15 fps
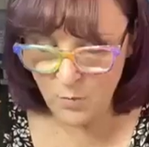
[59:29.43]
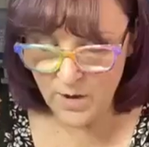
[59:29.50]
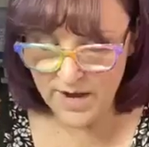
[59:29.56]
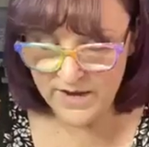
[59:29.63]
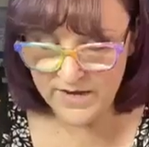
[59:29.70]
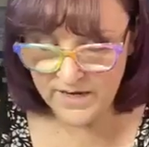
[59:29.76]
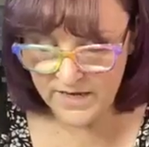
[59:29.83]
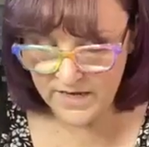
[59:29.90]
I
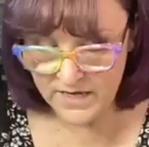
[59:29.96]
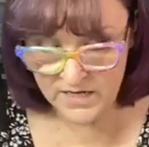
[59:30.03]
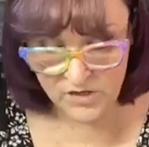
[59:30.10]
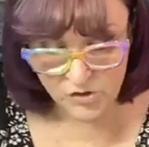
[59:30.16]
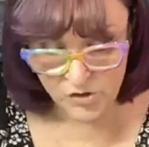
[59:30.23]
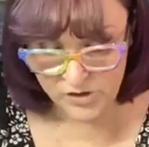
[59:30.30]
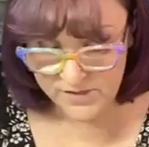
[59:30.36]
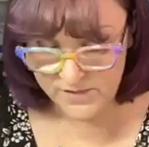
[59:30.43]
weigh it
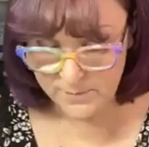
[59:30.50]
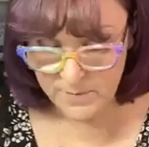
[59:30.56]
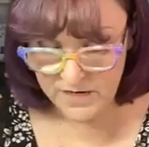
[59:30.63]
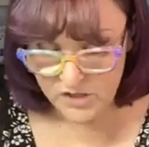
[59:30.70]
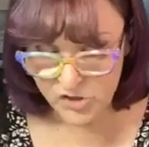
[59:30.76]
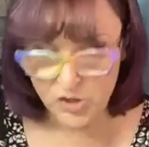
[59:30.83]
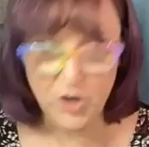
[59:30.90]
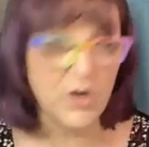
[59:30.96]
again just to
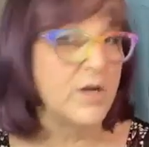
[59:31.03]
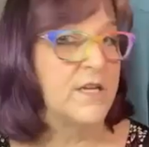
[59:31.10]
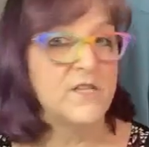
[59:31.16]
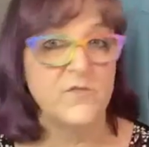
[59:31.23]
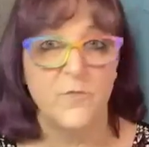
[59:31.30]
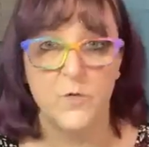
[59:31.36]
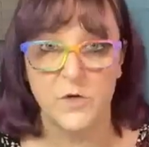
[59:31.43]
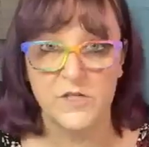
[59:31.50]
make sure
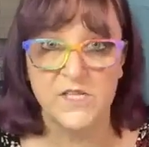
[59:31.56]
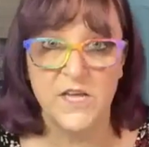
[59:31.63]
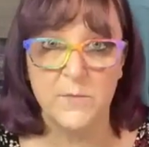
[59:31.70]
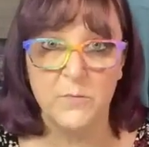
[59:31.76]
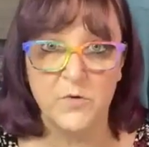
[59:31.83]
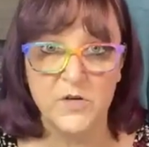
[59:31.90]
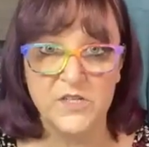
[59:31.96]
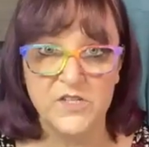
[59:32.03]
it's
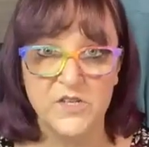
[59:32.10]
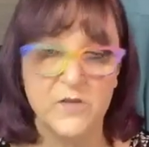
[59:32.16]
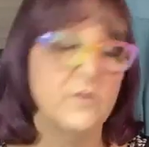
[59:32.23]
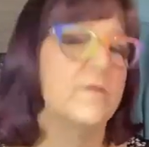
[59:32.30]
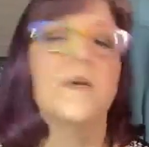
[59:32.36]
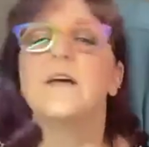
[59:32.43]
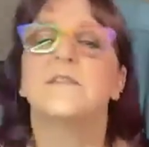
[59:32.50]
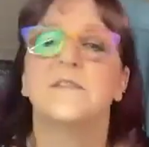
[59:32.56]
14.2.